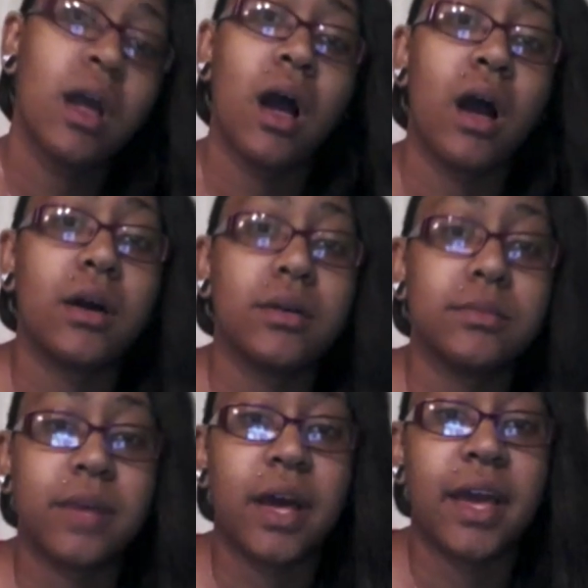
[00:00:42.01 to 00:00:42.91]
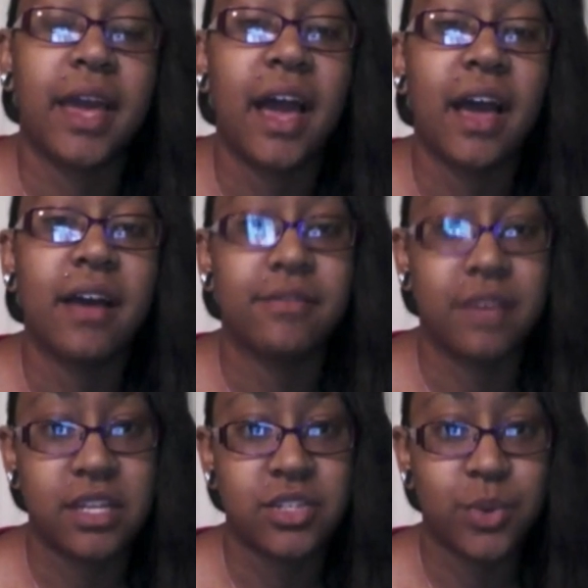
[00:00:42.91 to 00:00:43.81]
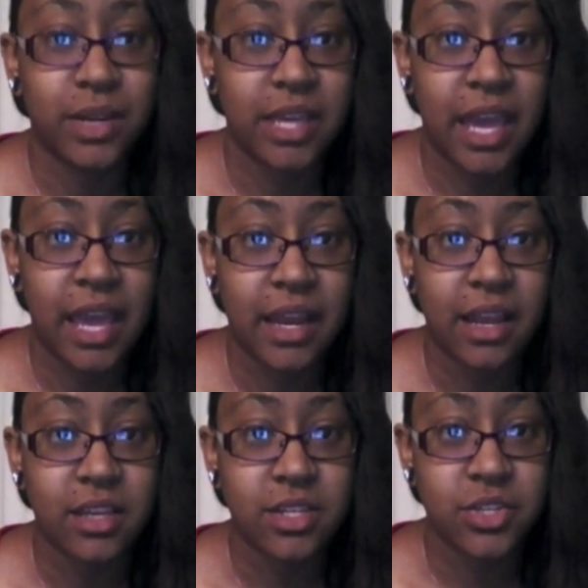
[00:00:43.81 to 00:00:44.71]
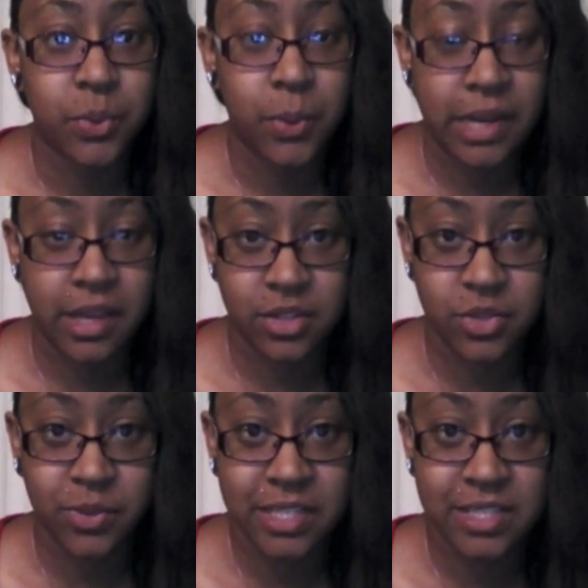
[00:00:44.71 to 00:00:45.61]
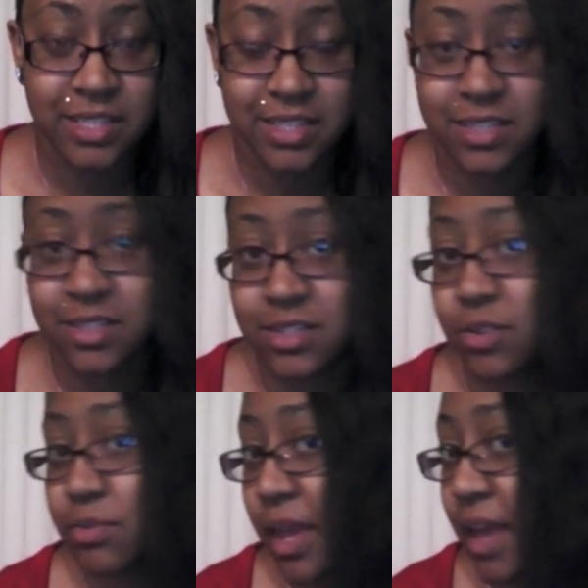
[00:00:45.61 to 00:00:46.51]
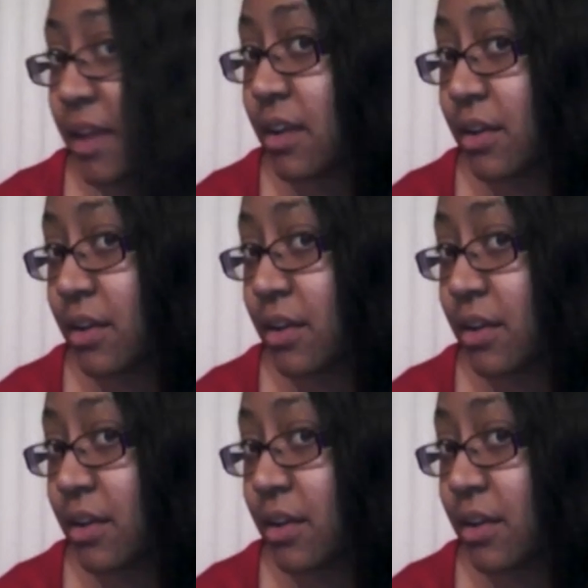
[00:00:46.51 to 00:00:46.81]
I have a 28, and a 26 installed in my head.